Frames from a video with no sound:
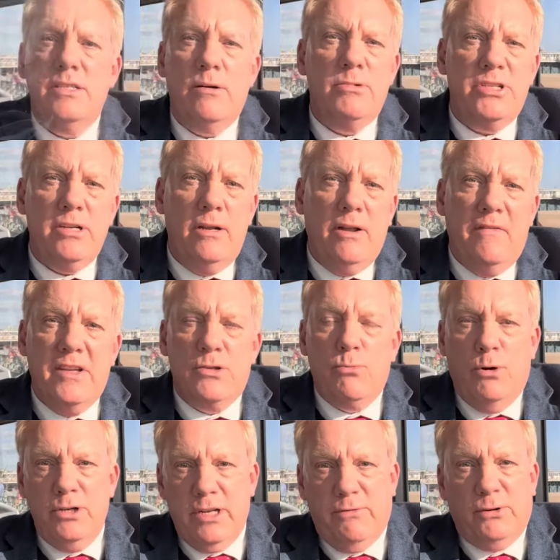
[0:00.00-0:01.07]
So we're still on this
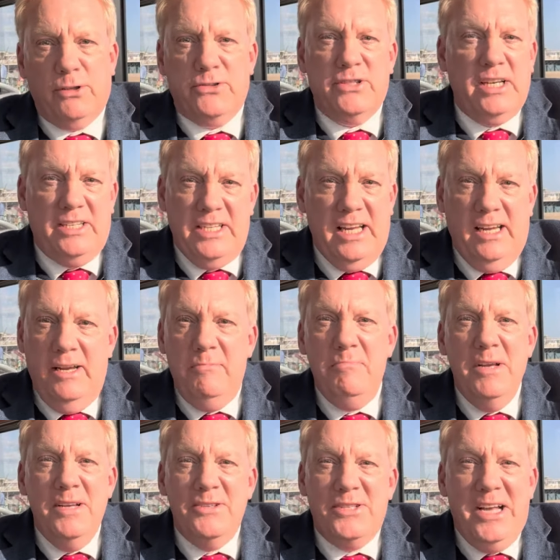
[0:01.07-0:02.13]
wonderful city
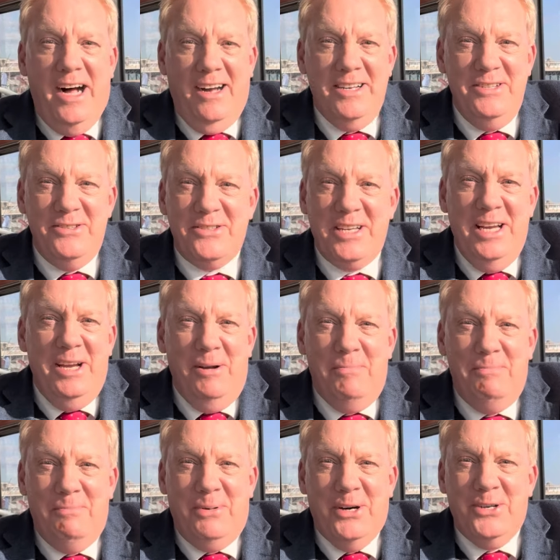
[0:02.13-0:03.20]

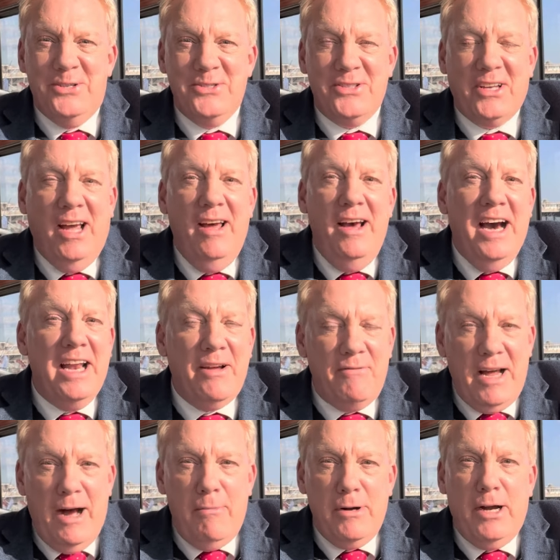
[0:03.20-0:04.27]
sightseeing bus, and I've
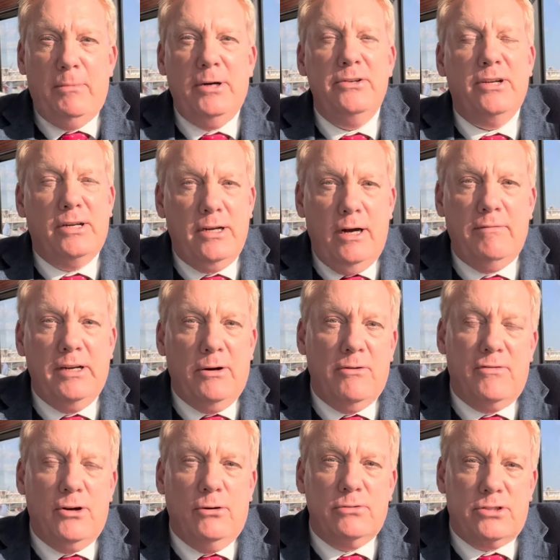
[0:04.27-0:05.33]
now come under cover,
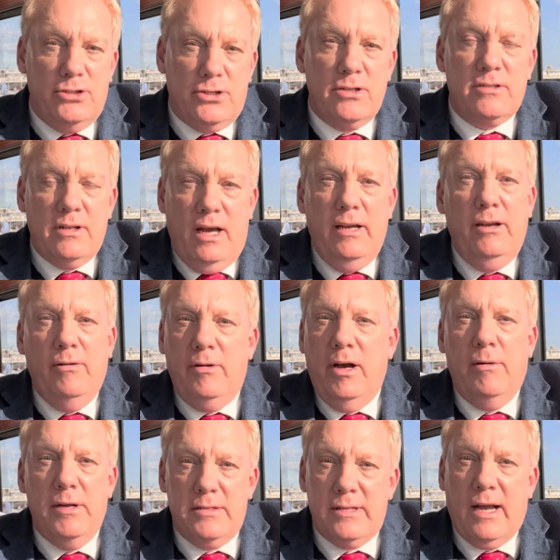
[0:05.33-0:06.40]
of course, to just let you
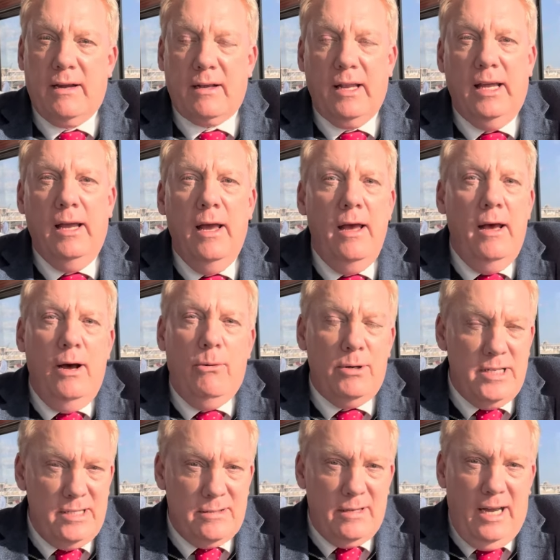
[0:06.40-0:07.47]
know exactly
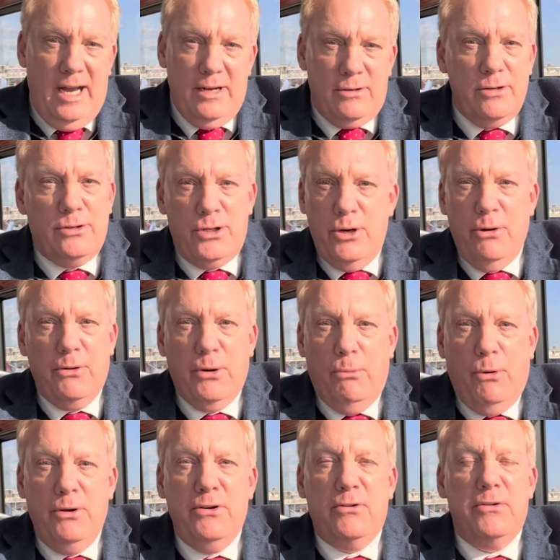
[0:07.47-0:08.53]
what it's like to tour the
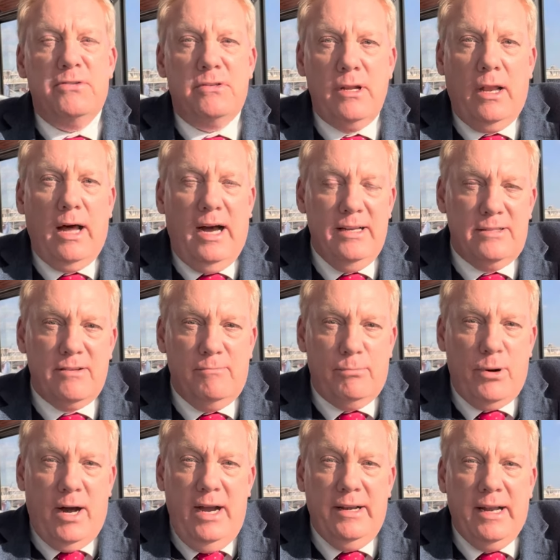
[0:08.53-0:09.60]
wondrous delights of
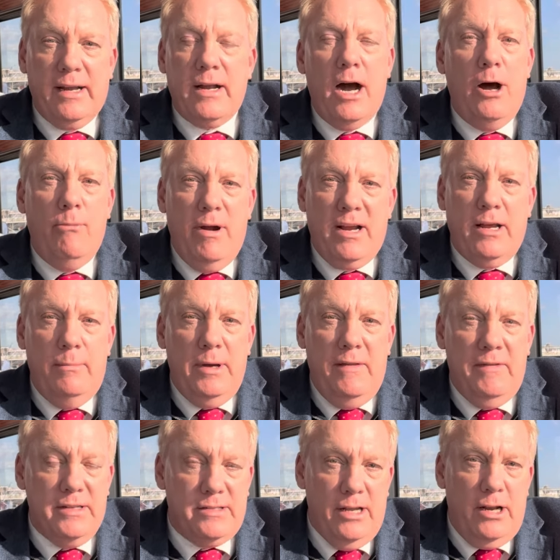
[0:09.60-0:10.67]
Brighton. I can't
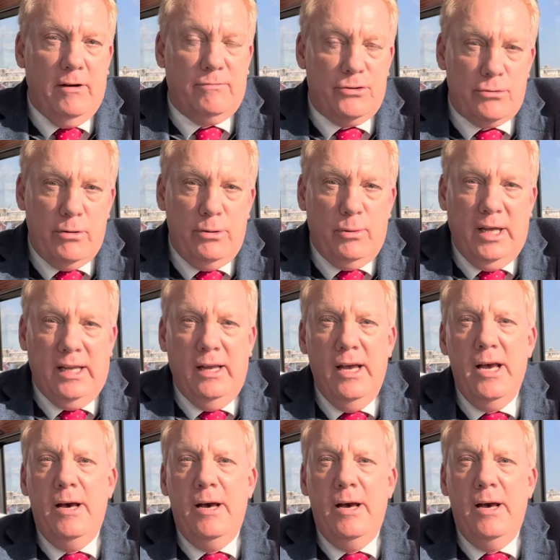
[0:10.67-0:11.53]
recommend this enough, truly.